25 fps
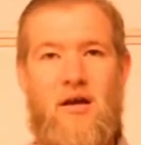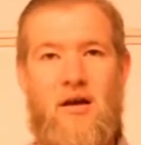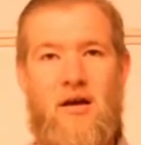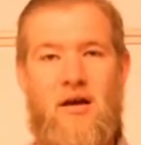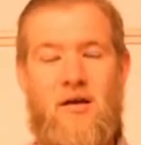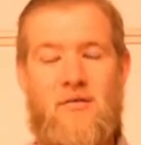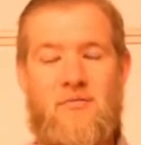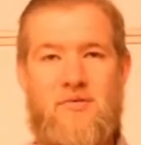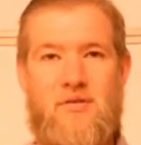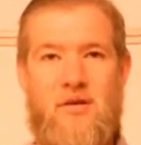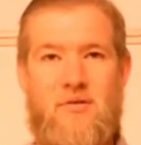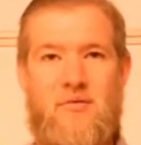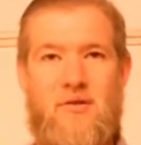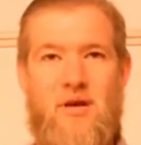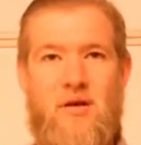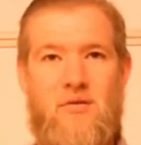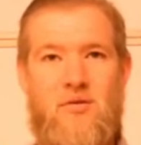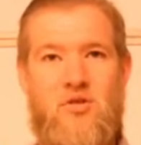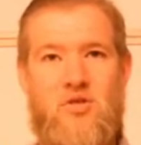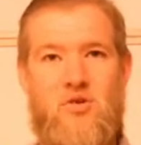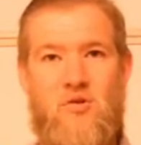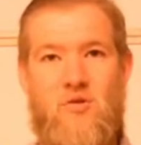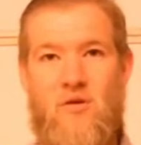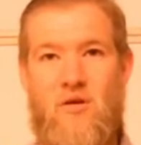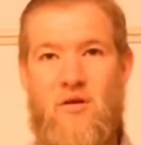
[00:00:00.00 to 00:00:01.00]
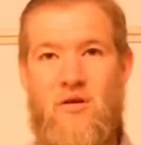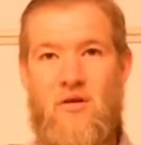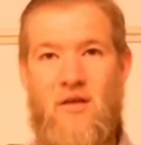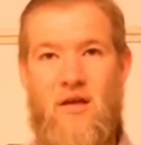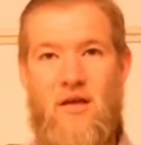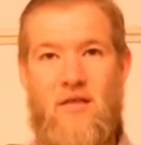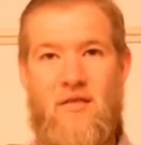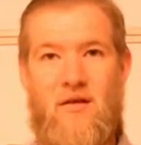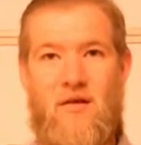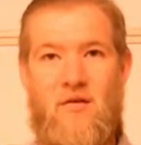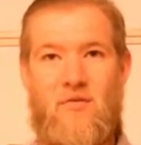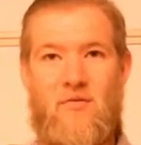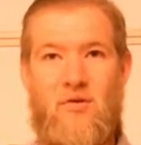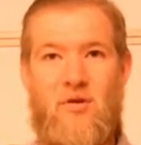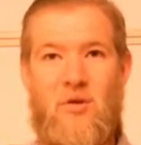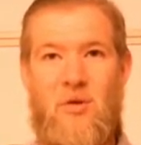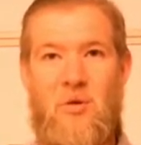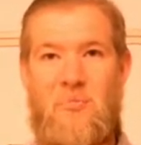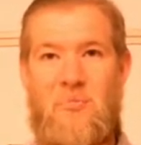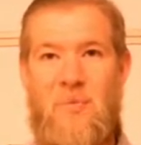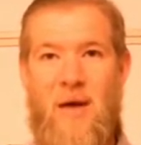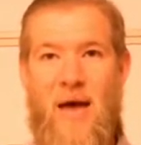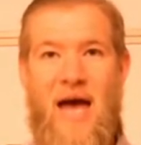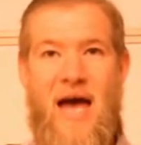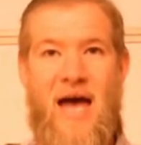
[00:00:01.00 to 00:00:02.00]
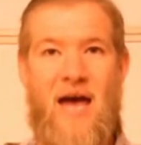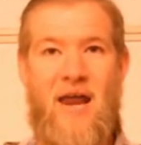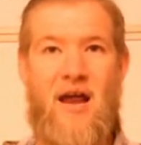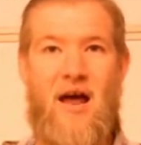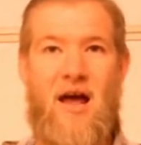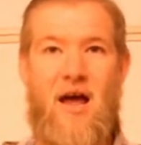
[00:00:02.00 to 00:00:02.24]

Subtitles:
sometimes shorter, and they're really bad.